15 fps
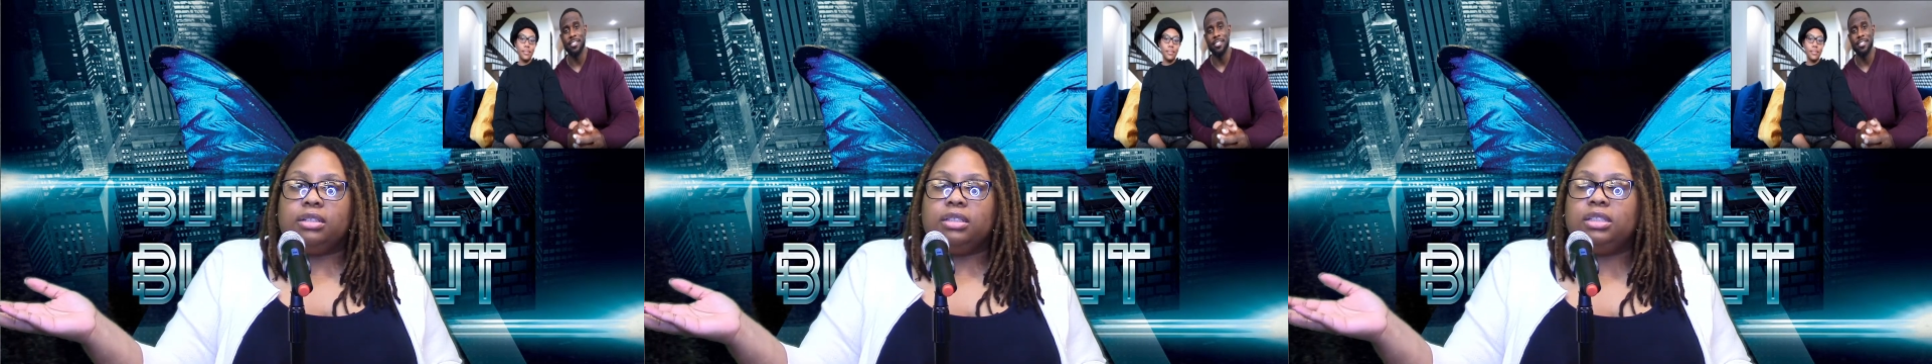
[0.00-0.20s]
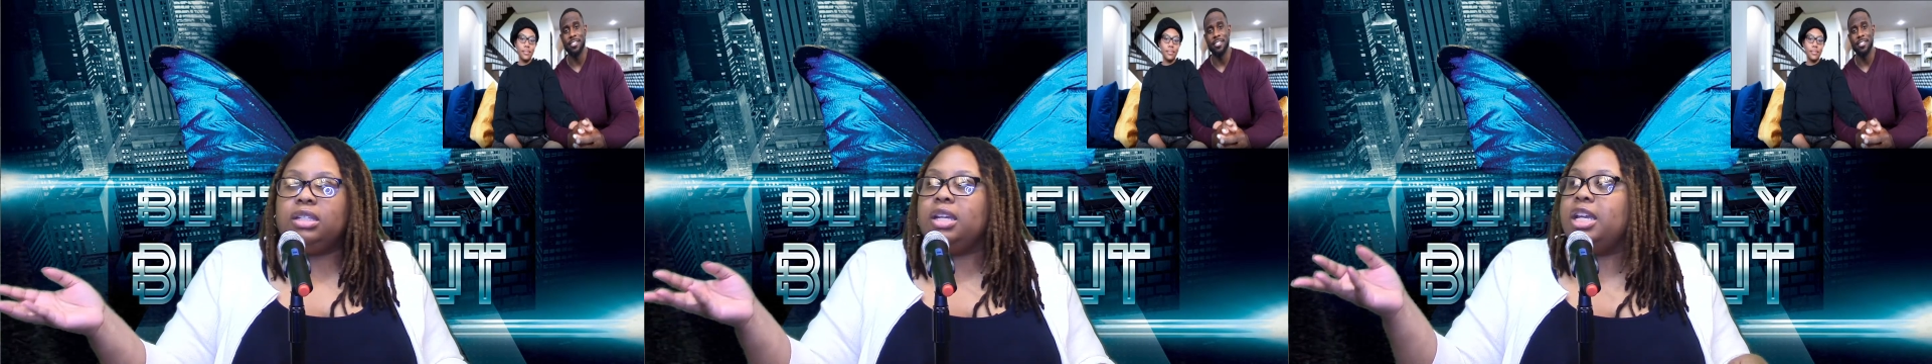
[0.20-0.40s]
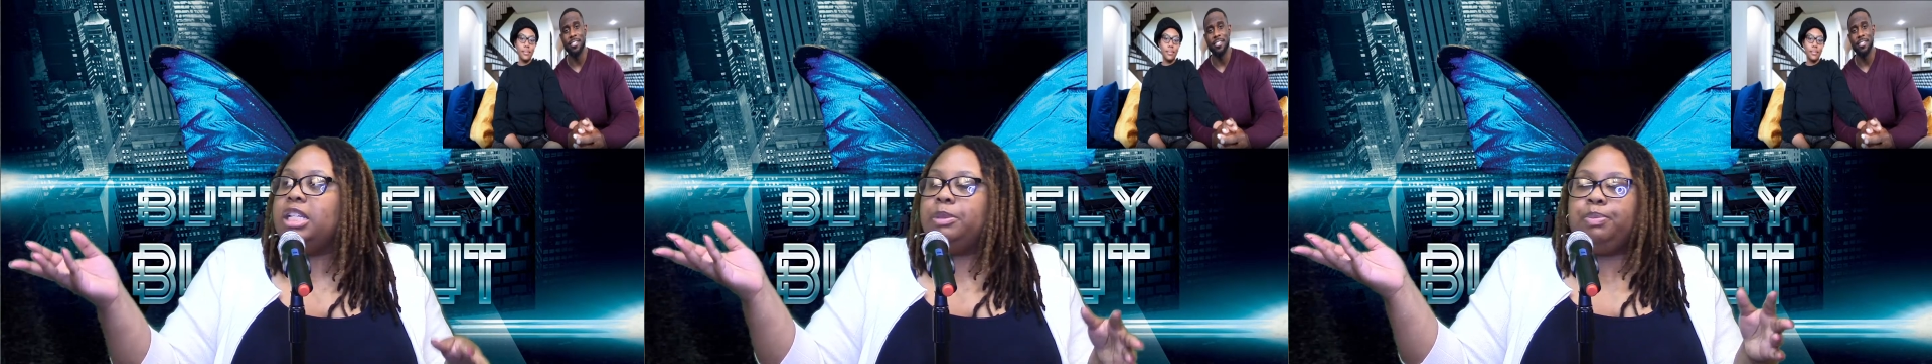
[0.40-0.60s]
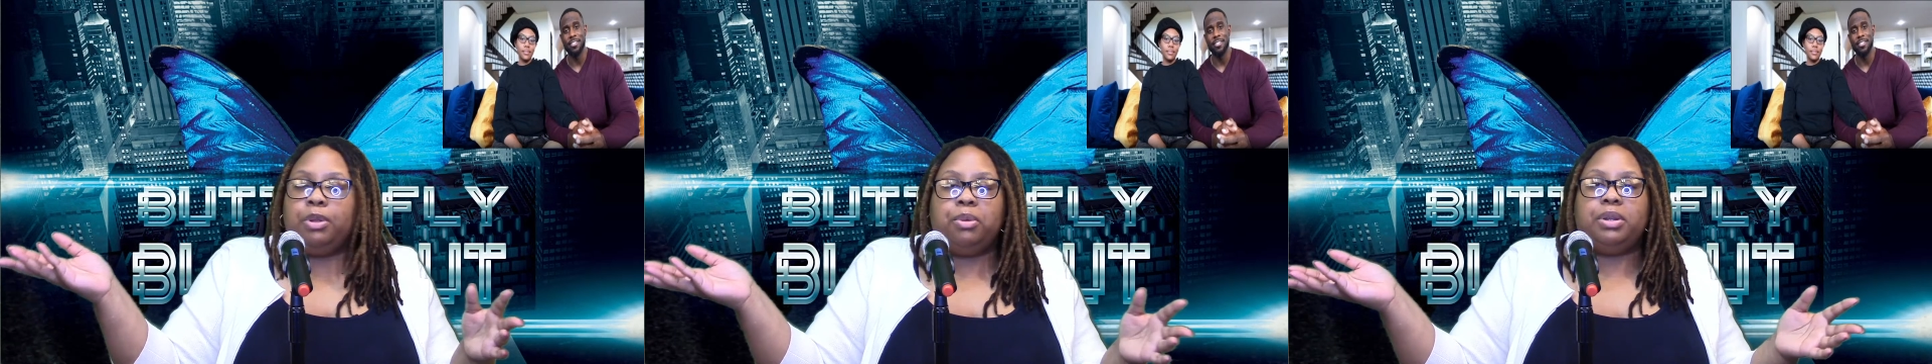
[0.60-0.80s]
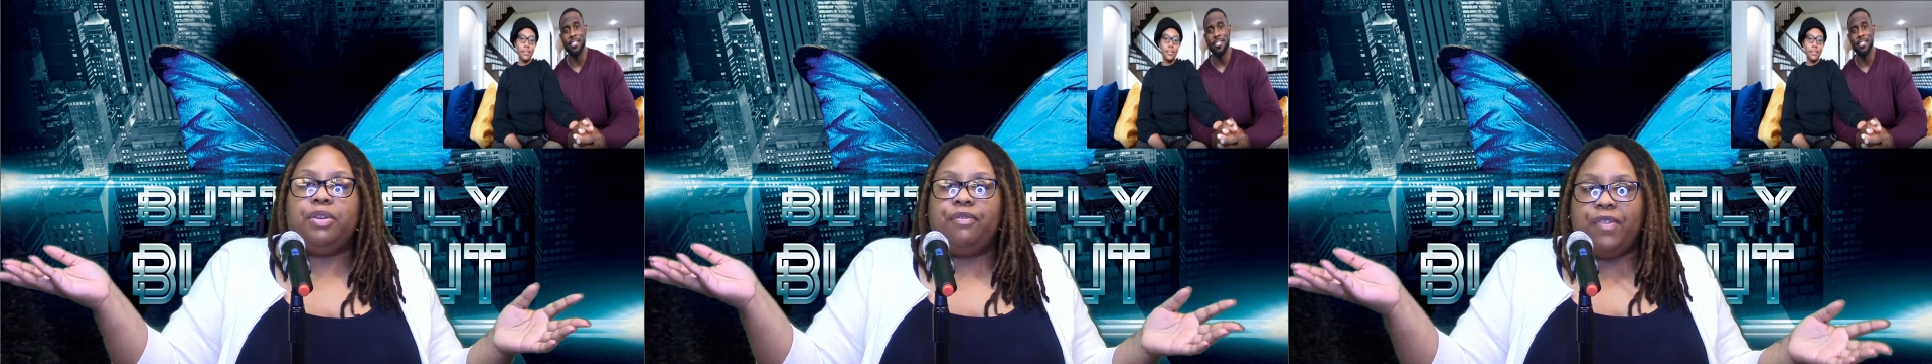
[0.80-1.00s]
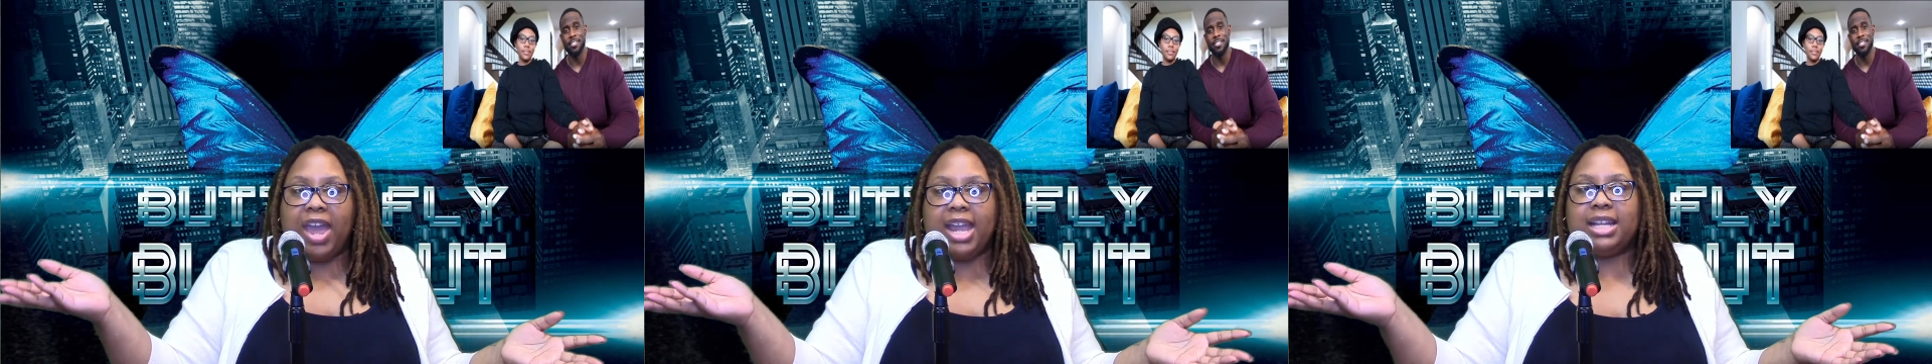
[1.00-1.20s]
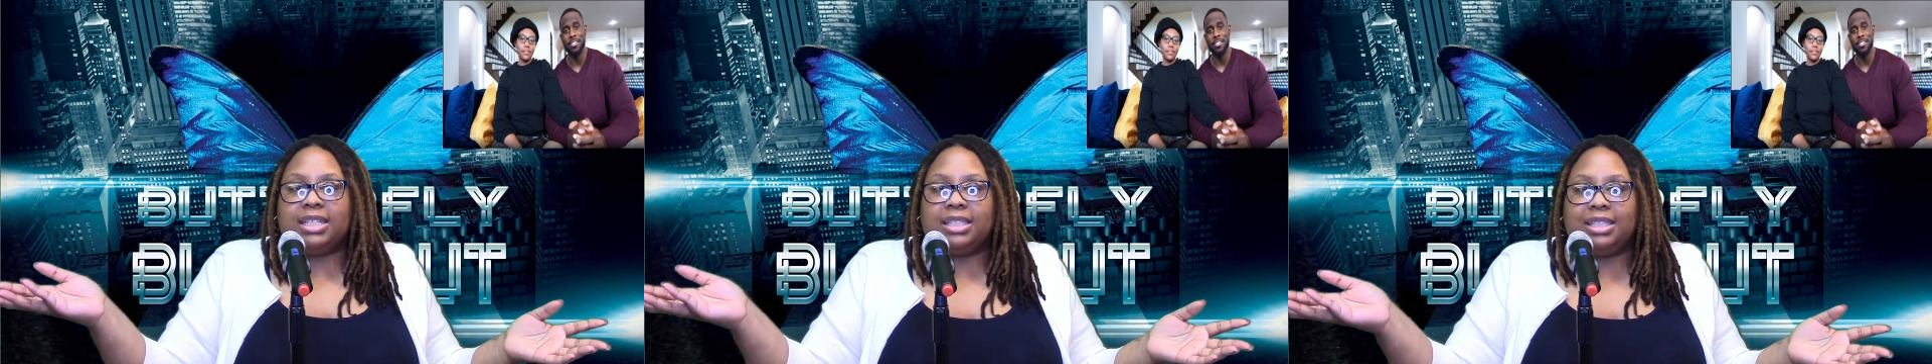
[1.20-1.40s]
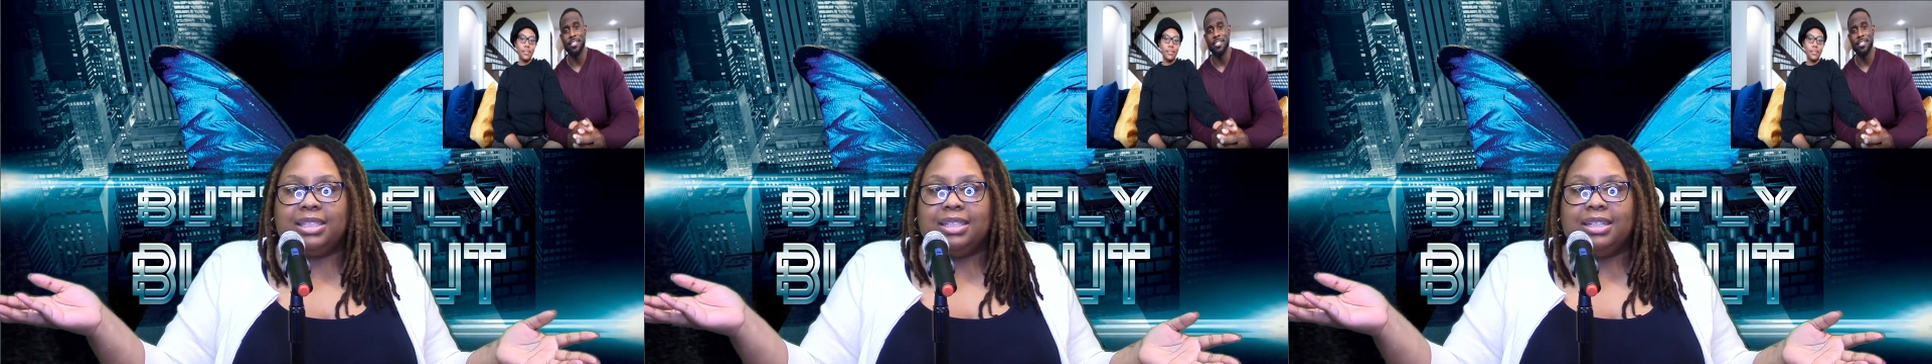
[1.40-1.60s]
till he's blue in the
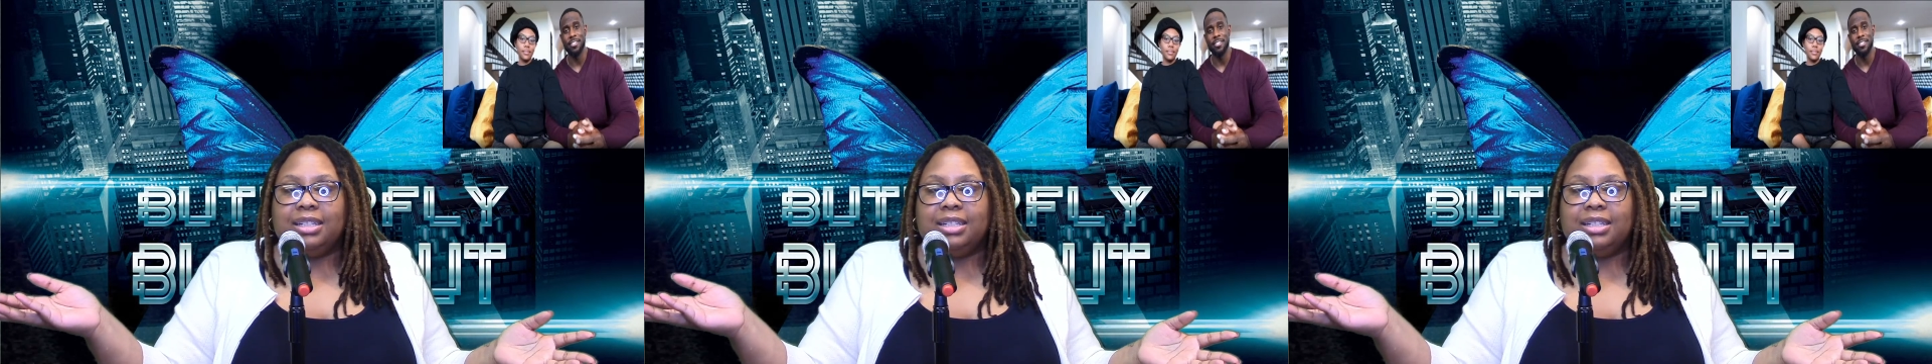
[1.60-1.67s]
face.